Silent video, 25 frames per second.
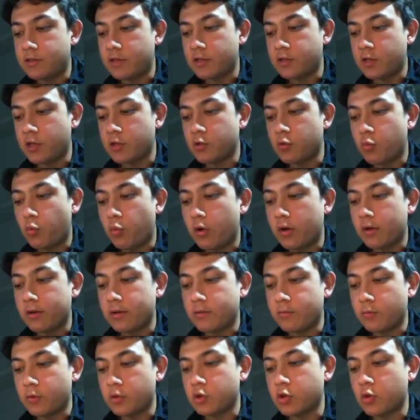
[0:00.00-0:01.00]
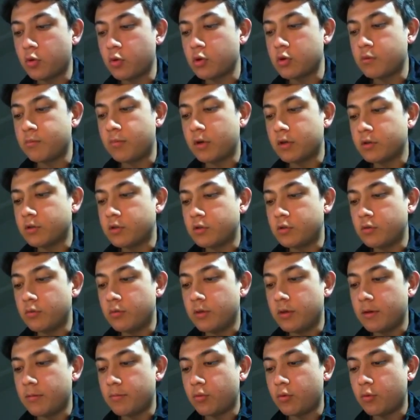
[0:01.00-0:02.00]
Because this edge has a 1, which
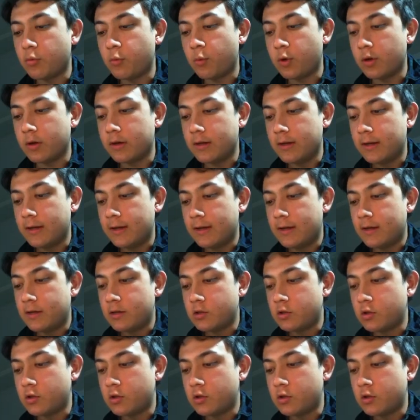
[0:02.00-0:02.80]
corresponds to the input 1.